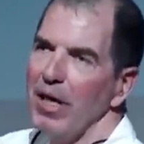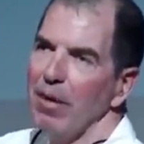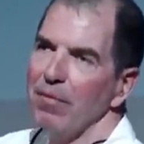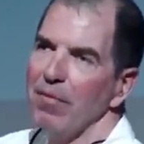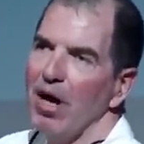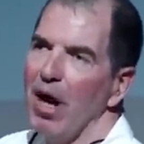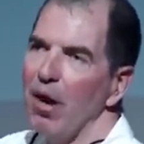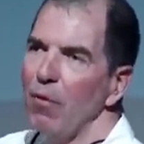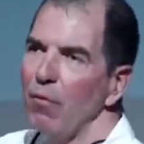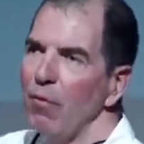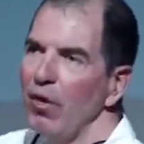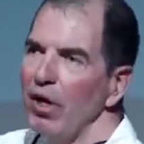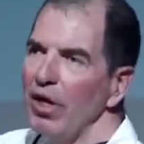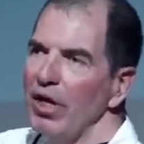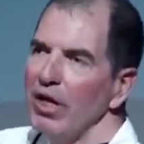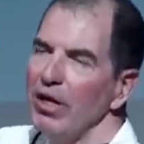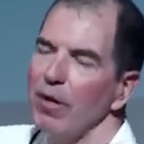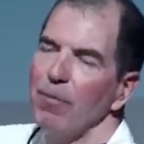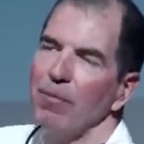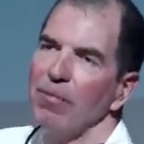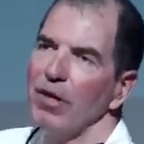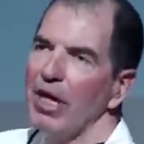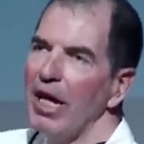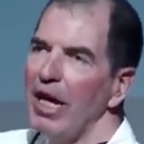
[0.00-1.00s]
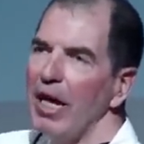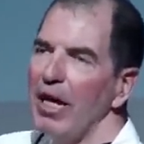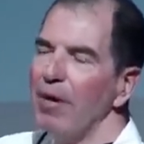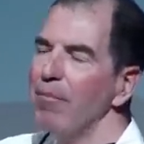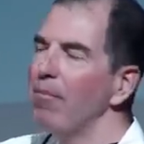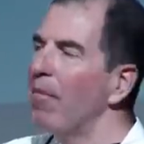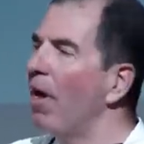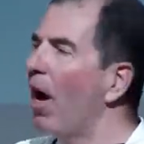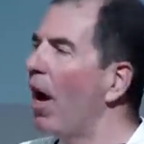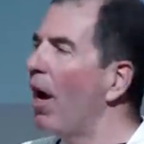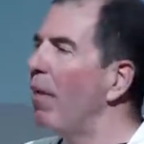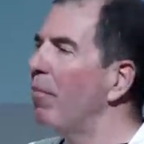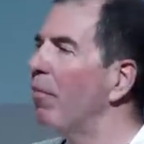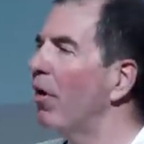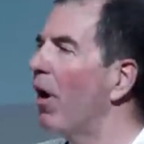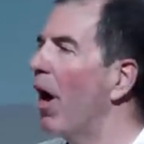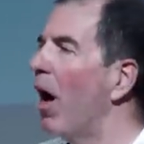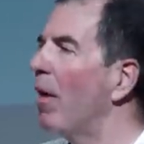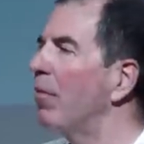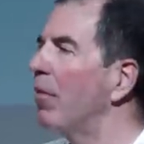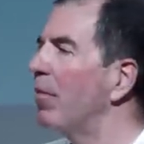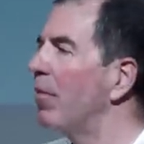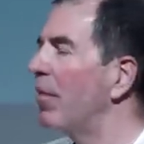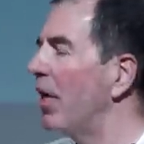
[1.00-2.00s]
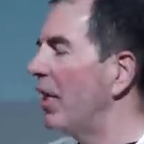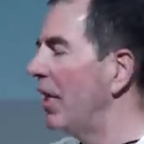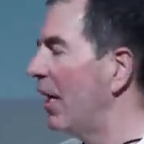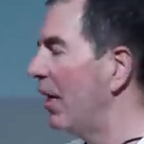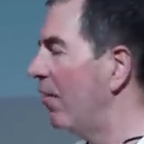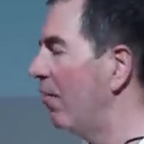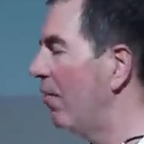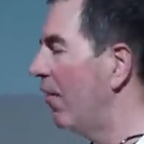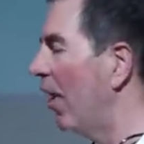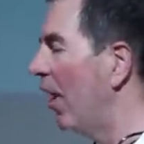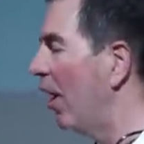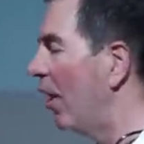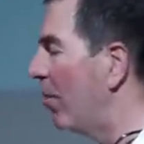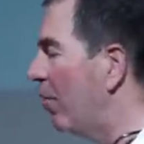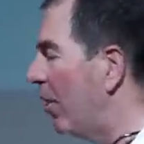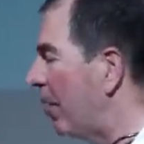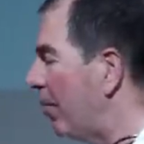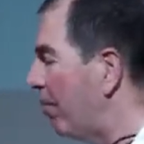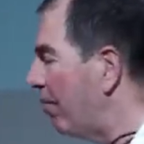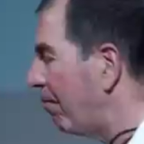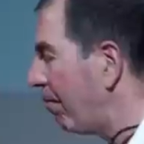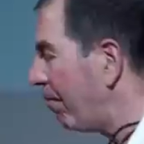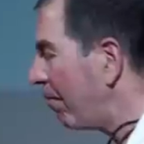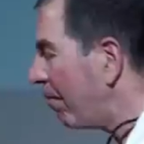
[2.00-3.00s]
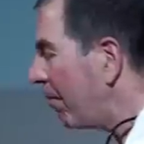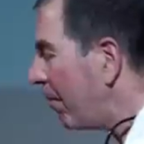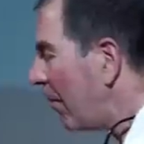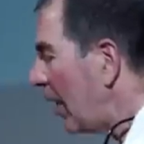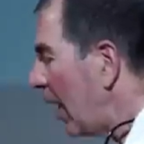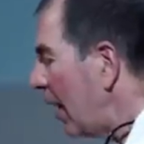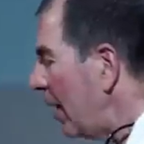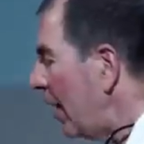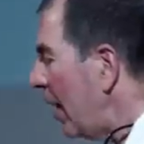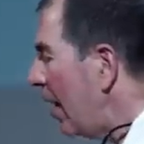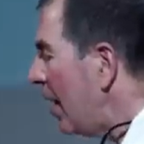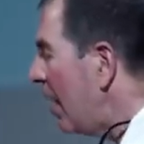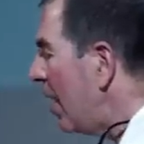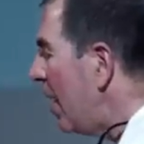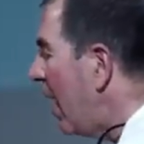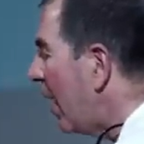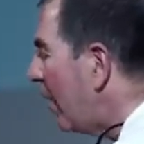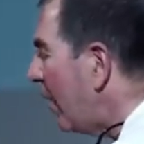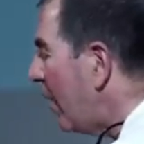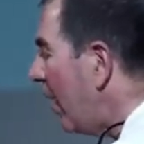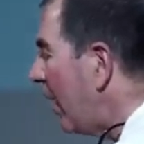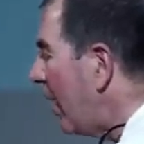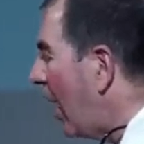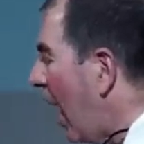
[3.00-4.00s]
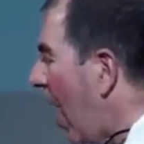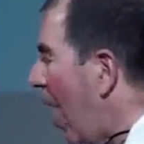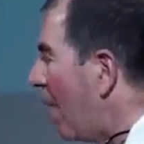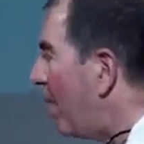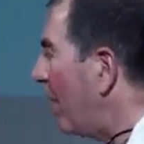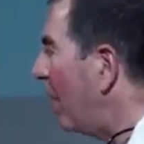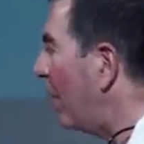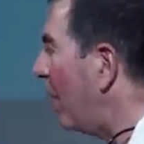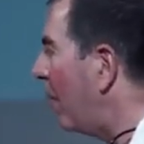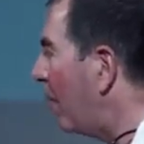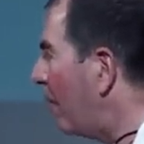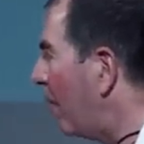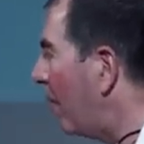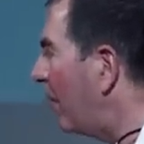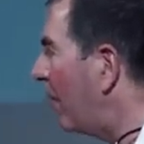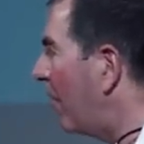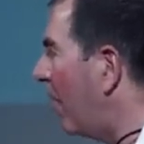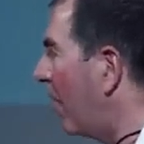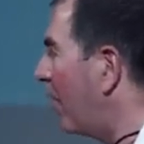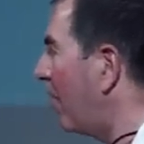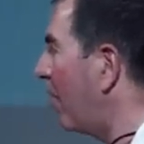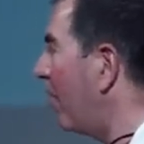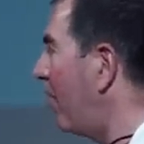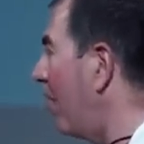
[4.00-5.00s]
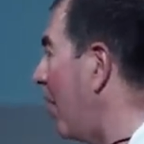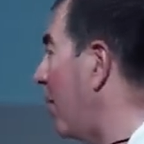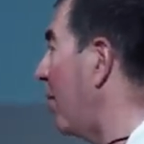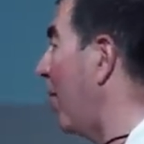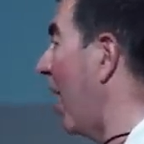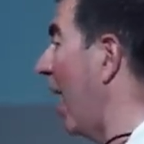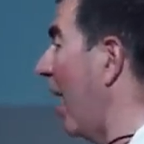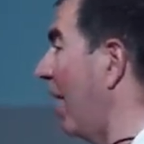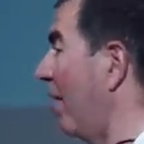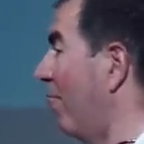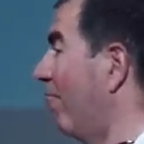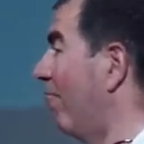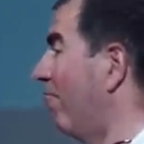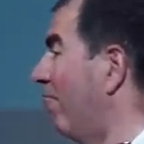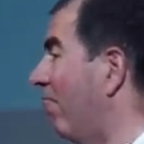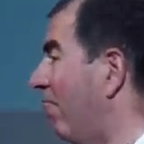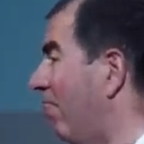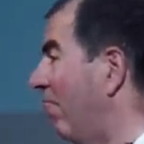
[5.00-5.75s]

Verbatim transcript: I'm not willing to blame my problem on the environment. Then the next thing that happens is we start to feel bad.